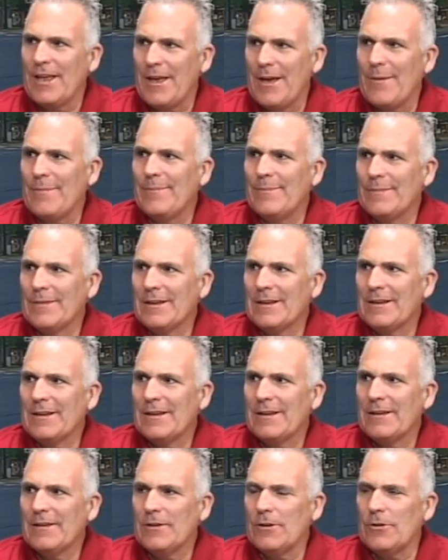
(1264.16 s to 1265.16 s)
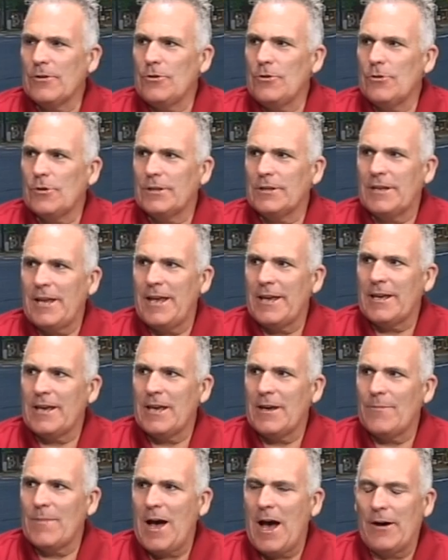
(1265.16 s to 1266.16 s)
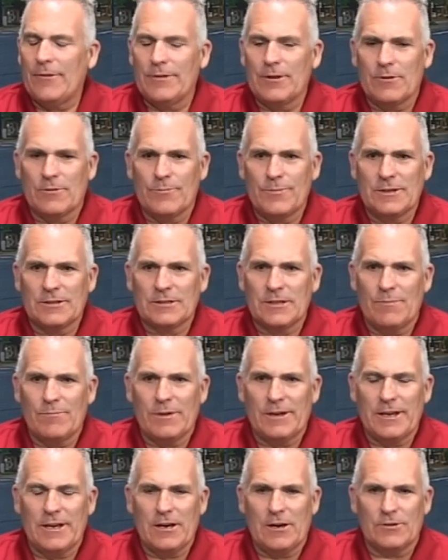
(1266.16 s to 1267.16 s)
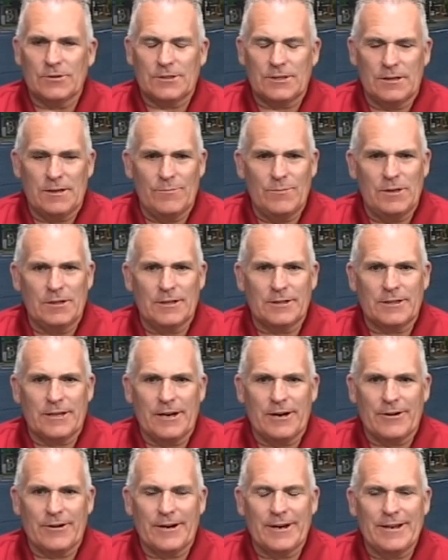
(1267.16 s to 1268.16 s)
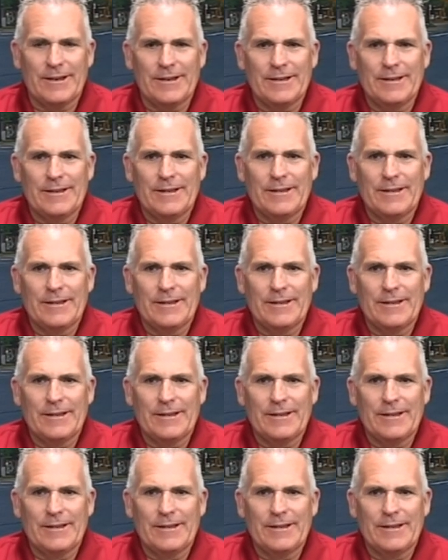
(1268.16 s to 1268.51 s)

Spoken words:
him. You know, you could take him out and there would be somebody else in the military.